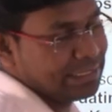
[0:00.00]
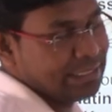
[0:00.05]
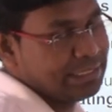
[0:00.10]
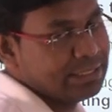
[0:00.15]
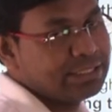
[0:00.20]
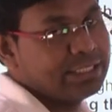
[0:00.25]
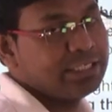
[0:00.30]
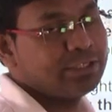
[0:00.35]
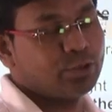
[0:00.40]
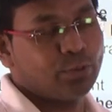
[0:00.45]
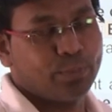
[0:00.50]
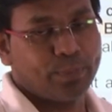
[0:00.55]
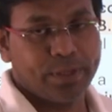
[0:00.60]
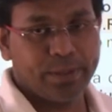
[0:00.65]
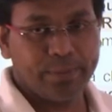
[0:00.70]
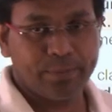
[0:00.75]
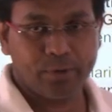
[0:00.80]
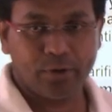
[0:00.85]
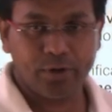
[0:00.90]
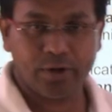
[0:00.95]
reached the
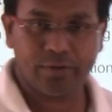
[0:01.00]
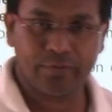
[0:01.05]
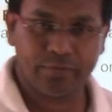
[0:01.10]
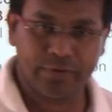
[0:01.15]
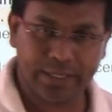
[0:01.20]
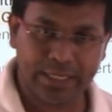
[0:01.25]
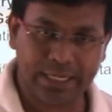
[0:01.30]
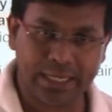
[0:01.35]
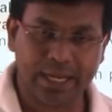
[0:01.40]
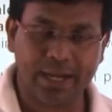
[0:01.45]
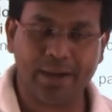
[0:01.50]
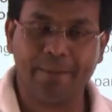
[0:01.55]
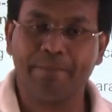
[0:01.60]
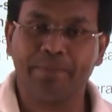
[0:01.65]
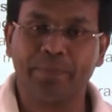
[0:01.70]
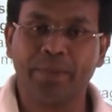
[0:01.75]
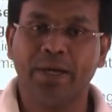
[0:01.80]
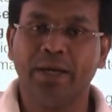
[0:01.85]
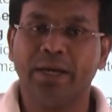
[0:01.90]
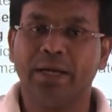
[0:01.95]
Supreme Court of India.
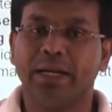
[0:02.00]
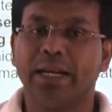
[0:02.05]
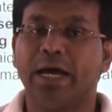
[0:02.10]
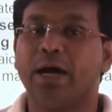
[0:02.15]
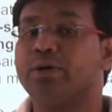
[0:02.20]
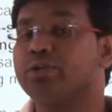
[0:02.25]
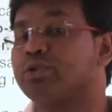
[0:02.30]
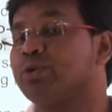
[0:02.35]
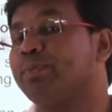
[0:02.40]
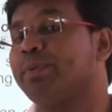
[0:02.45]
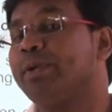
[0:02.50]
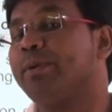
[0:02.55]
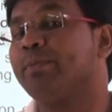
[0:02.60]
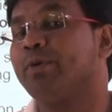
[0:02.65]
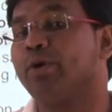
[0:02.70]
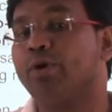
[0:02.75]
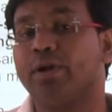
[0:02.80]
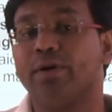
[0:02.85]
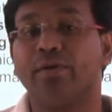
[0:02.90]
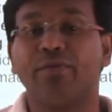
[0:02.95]
Now Supreme
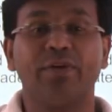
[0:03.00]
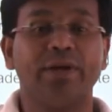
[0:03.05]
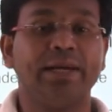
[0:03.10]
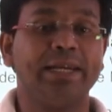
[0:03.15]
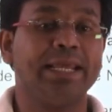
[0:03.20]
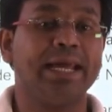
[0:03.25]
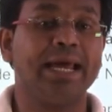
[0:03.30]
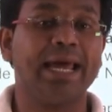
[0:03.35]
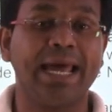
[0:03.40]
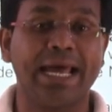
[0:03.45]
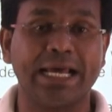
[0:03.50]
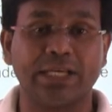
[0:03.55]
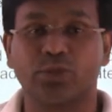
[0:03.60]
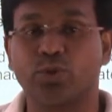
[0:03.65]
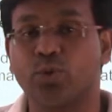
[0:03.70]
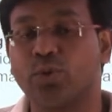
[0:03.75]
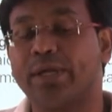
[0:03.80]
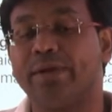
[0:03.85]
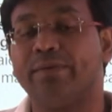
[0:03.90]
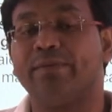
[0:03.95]
Court of India has
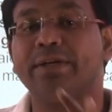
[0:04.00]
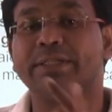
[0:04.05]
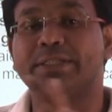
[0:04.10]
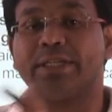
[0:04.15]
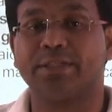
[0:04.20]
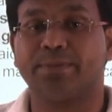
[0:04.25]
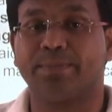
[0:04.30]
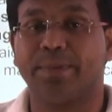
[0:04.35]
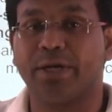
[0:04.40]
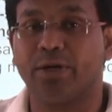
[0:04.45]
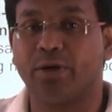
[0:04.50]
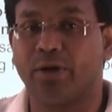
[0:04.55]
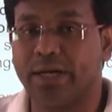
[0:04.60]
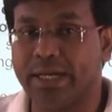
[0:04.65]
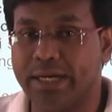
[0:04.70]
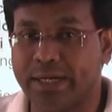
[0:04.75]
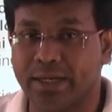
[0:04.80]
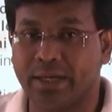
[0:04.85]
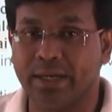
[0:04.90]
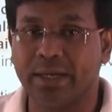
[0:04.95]
to give a judgment on
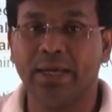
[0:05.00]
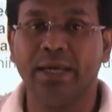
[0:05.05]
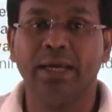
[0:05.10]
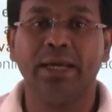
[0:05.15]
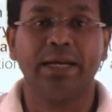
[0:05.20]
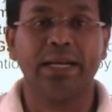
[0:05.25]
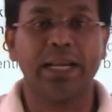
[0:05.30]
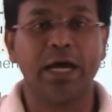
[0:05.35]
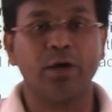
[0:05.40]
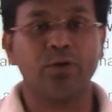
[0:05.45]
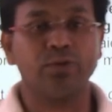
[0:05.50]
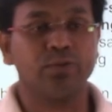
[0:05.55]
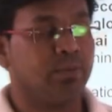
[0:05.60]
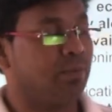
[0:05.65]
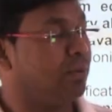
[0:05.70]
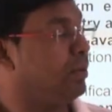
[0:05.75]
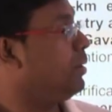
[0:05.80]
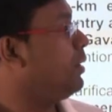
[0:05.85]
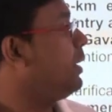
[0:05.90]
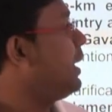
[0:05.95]
it.
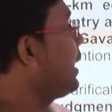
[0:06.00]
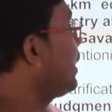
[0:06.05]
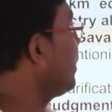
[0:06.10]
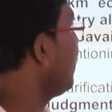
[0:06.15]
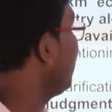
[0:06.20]
Now like,